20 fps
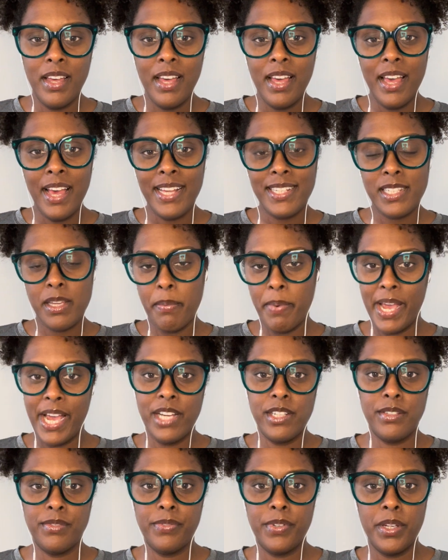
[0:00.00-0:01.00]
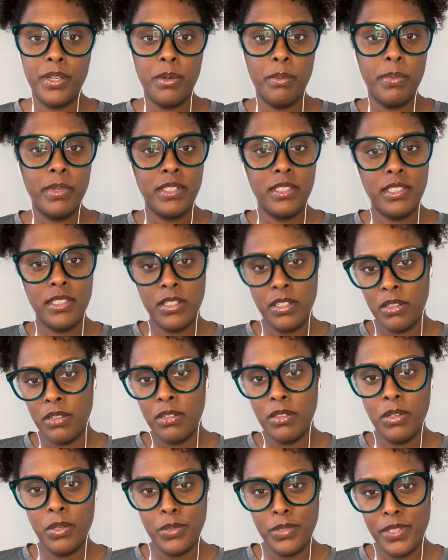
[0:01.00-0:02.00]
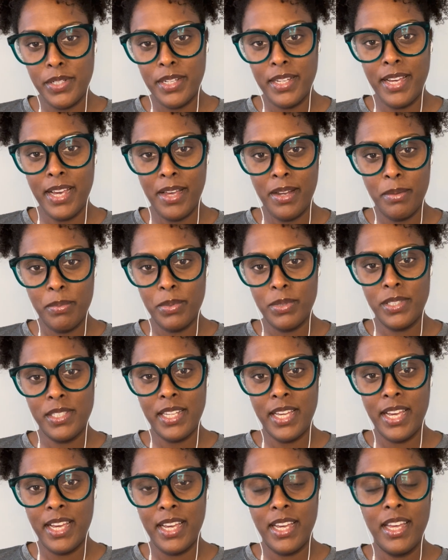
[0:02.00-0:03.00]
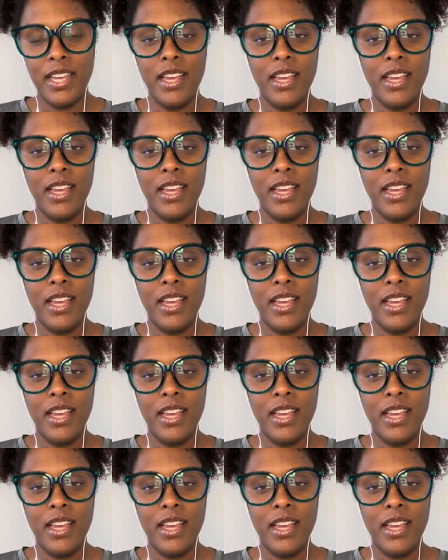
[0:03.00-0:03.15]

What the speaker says: has compassion for you but still holds you accountable say?